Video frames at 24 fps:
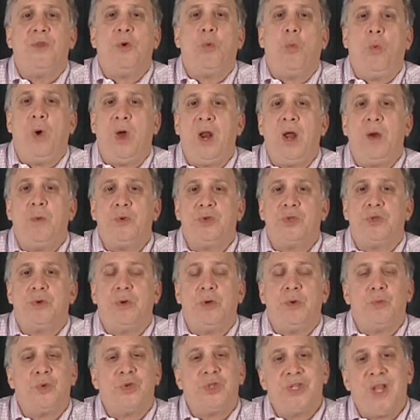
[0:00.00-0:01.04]
that what I was
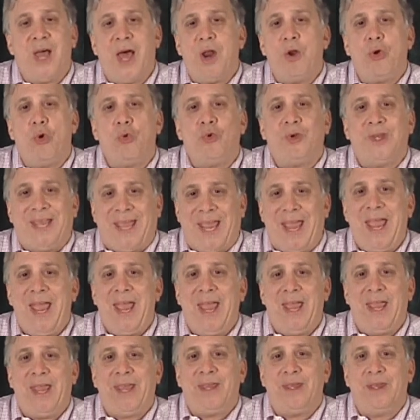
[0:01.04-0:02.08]
doing was not
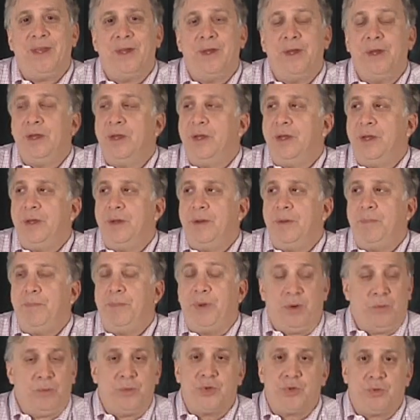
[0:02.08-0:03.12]
okay,
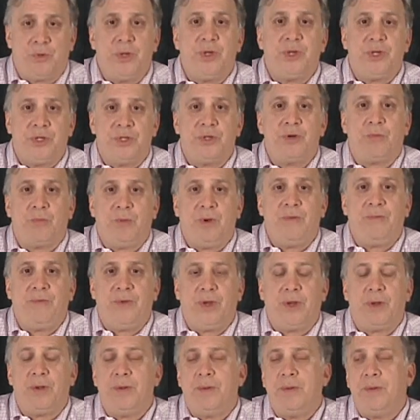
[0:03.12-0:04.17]
but it was really terrific.